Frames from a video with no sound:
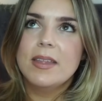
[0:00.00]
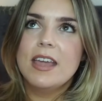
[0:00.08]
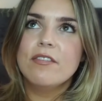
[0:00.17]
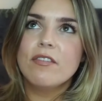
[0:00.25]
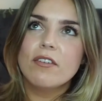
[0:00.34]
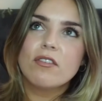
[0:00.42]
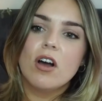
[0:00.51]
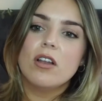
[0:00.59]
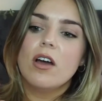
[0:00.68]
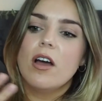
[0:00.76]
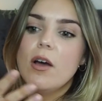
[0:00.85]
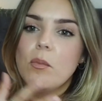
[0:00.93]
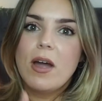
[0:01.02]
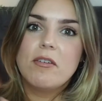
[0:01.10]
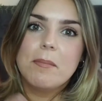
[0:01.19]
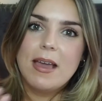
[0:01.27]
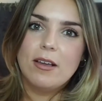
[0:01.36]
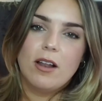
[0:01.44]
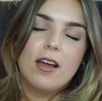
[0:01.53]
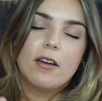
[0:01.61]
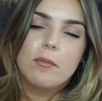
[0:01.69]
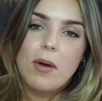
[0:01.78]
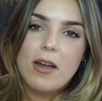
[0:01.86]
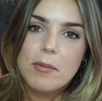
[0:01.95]
If I've got I'm wearing
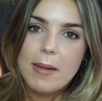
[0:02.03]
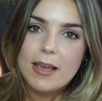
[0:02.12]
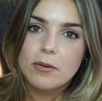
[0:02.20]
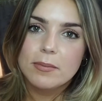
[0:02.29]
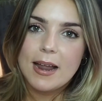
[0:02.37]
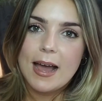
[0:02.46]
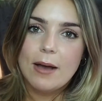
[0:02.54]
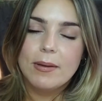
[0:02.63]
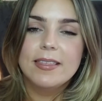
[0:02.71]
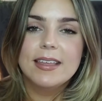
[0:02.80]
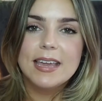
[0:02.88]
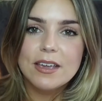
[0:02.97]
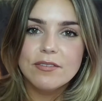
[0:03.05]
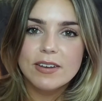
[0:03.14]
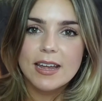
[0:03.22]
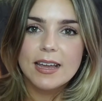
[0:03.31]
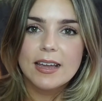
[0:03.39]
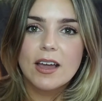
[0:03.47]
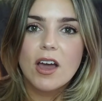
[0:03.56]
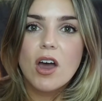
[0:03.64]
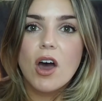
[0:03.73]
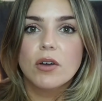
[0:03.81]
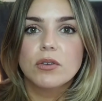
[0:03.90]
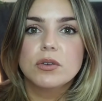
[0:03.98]
makeup now, in the evening
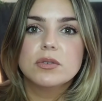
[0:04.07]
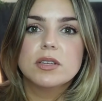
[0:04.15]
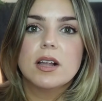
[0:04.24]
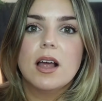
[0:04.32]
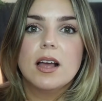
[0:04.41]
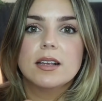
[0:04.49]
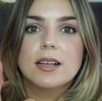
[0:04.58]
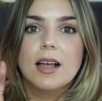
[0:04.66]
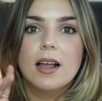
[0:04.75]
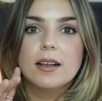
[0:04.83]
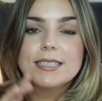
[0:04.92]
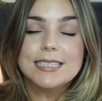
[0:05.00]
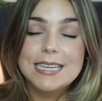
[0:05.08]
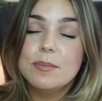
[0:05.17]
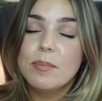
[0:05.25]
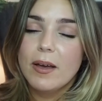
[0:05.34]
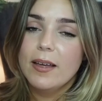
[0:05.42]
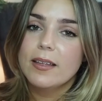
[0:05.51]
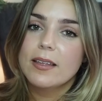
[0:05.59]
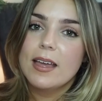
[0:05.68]
I'll use a deeper